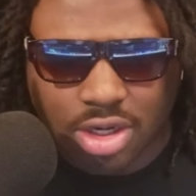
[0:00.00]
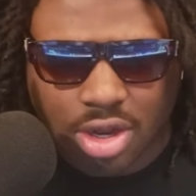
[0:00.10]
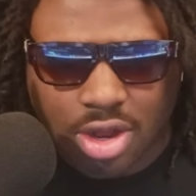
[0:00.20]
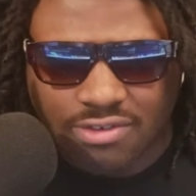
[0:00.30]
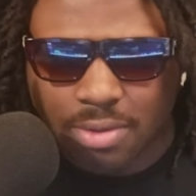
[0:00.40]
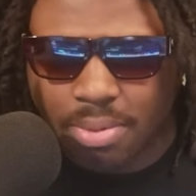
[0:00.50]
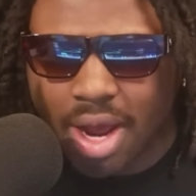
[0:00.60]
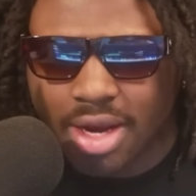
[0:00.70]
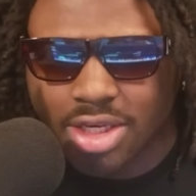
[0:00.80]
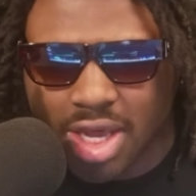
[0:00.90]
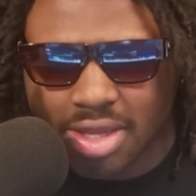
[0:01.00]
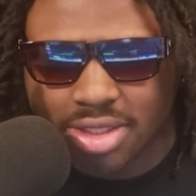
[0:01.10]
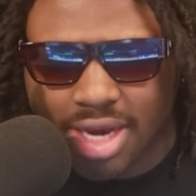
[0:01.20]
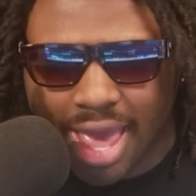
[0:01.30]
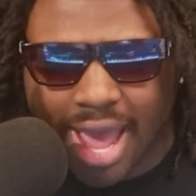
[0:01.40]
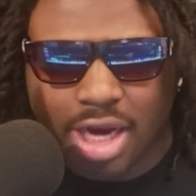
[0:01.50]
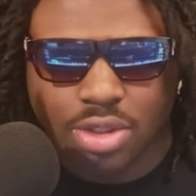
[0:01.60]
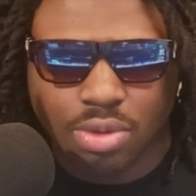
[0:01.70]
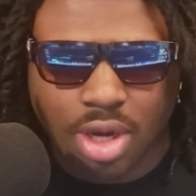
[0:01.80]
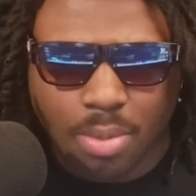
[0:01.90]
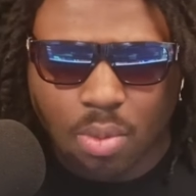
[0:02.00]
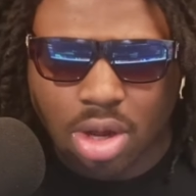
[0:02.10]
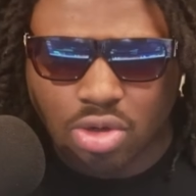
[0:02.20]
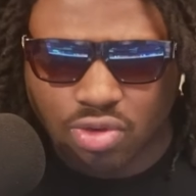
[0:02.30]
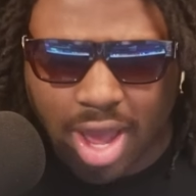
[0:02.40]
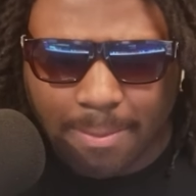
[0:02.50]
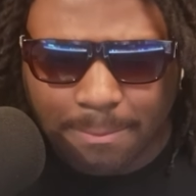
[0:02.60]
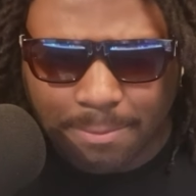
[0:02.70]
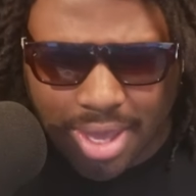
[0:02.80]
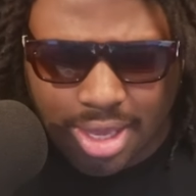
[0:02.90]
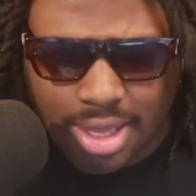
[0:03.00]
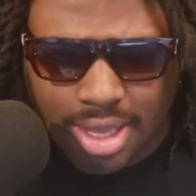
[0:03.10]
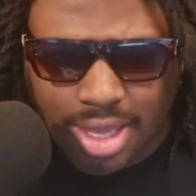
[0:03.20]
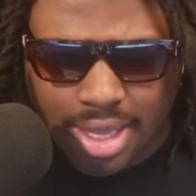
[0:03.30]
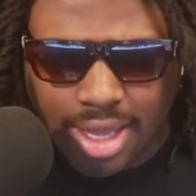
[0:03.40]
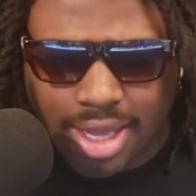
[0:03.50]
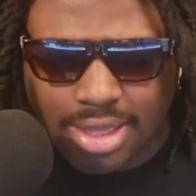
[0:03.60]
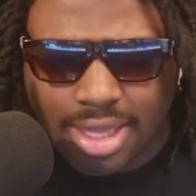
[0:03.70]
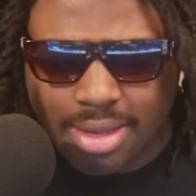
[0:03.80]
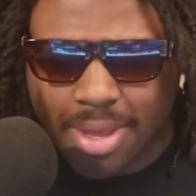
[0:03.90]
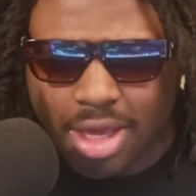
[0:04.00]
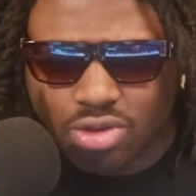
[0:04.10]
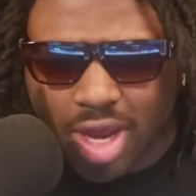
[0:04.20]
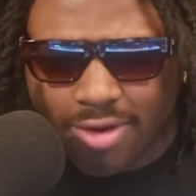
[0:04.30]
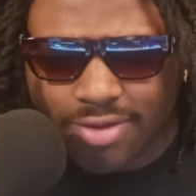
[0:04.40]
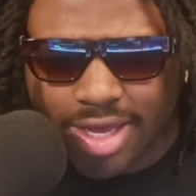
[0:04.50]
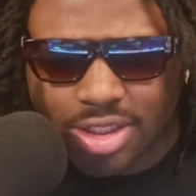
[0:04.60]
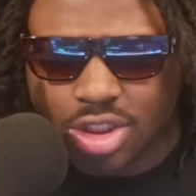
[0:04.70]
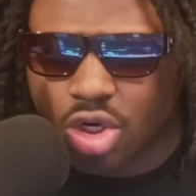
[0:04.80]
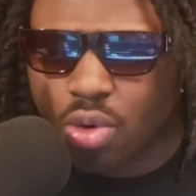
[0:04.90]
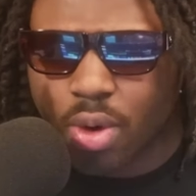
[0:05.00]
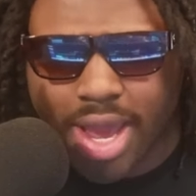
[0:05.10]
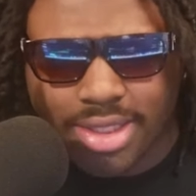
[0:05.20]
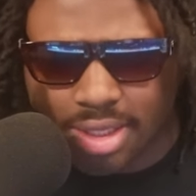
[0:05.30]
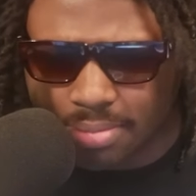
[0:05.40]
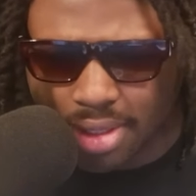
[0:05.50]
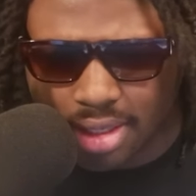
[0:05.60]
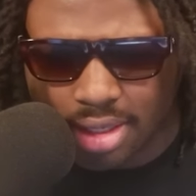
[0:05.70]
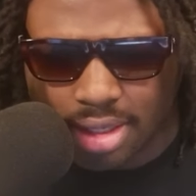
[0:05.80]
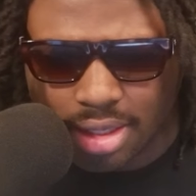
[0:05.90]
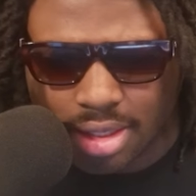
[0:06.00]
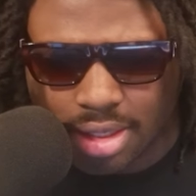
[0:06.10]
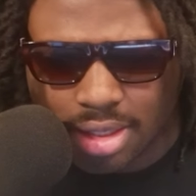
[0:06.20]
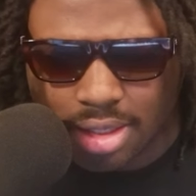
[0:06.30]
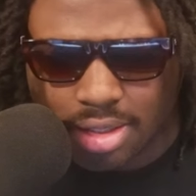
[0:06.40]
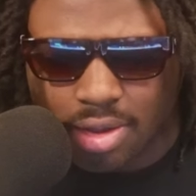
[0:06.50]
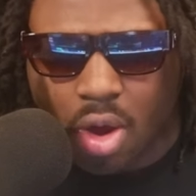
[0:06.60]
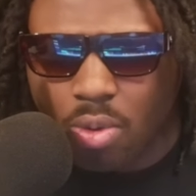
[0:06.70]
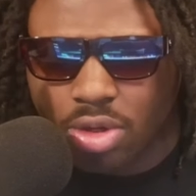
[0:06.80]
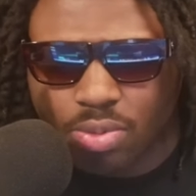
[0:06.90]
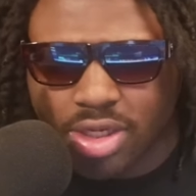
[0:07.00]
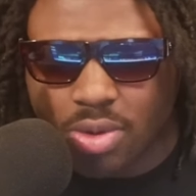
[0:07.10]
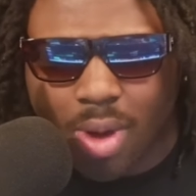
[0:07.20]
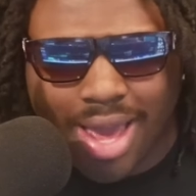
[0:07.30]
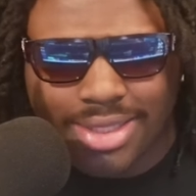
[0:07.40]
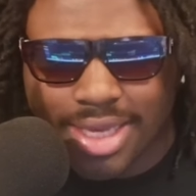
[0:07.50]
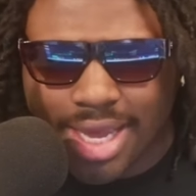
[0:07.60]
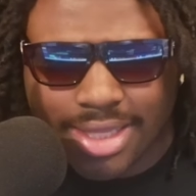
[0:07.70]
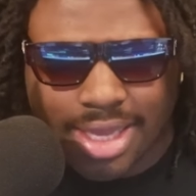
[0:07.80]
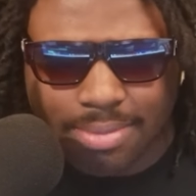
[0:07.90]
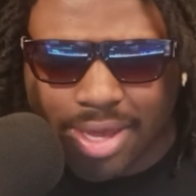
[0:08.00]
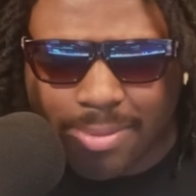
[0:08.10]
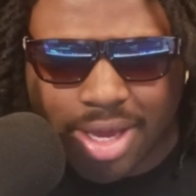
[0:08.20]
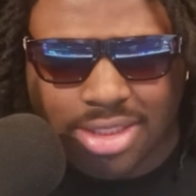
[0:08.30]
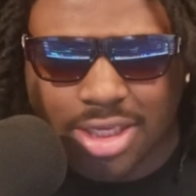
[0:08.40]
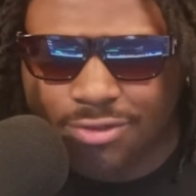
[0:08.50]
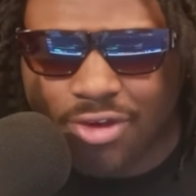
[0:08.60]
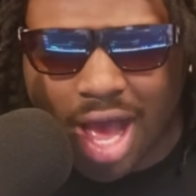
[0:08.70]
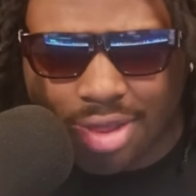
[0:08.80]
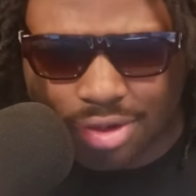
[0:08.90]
for Bronny James than the actual number one draft pick in the NBA draft is just crazy to me. The only reason why he's in the NBA because of his father.